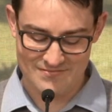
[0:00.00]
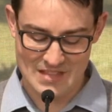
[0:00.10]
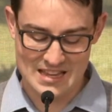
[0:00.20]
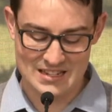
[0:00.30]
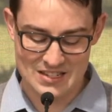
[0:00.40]

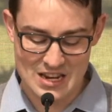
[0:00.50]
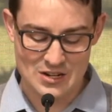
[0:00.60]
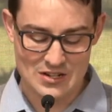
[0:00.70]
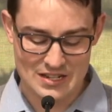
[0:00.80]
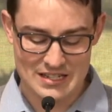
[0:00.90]
They
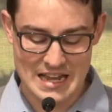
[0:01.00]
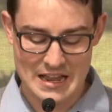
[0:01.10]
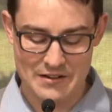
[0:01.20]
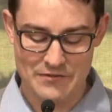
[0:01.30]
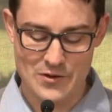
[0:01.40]
continued to
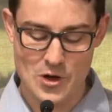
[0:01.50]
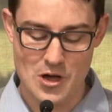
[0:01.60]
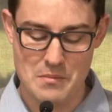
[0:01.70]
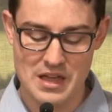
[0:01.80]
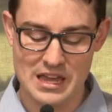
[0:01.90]
stand
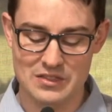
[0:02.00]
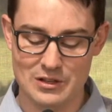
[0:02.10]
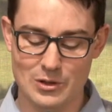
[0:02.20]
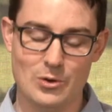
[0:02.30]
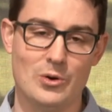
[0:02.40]
firm in the
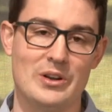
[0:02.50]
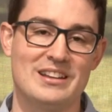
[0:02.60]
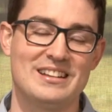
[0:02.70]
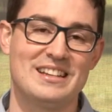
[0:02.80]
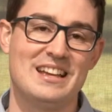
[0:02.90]
Lord.
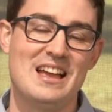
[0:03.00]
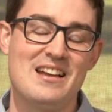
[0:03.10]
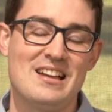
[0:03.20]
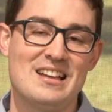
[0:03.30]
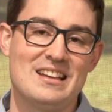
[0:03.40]

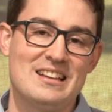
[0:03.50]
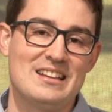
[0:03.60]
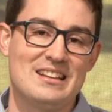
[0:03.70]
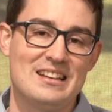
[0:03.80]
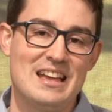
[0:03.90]

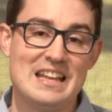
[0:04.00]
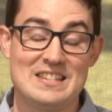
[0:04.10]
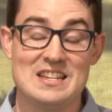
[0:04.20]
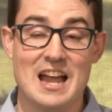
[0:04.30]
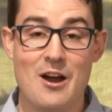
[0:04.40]
It's
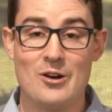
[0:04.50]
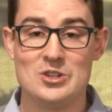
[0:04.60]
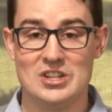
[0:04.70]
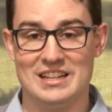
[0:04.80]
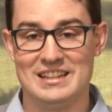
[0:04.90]

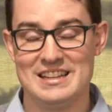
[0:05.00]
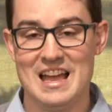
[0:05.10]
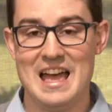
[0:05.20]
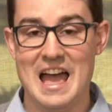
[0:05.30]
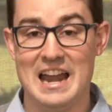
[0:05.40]
encouraging
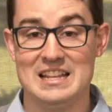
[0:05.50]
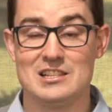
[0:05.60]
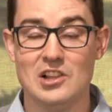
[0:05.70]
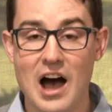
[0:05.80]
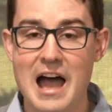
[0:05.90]
and it's
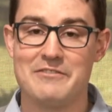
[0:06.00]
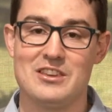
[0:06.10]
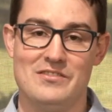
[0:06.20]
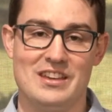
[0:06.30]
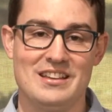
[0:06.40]

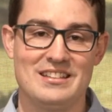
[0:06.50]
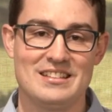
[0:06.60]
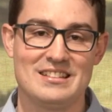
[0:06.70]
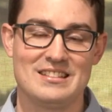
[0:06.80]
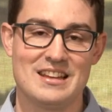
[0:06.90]
life-giving
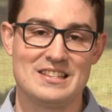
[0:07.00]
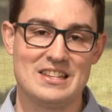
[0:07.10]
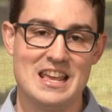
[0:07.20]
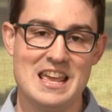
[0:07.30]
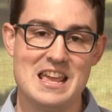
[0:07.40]
to
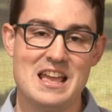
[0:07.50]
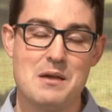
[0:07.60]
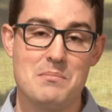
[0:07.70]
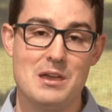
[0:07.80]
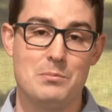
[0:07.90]
see
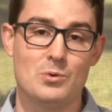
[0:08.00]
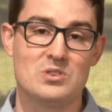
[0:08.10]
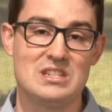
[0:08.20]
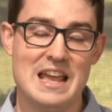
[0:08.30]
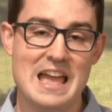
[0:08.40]
people
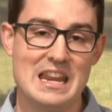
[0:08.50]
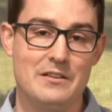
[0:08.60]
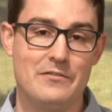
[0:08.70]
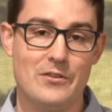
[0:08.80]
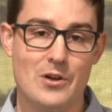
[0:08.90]

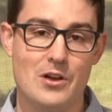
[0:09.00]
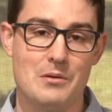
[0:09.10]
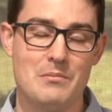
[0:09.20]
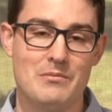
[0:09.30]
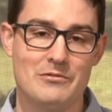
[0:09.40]
standing
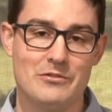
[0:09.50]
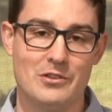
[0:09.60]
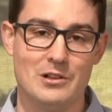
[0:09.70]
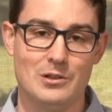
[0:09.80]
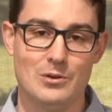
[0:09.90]
firm for
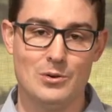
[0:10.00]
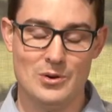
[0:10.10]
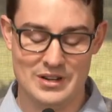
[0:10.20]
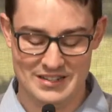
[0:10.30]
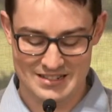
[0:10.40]
the
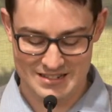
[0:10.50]
Lord.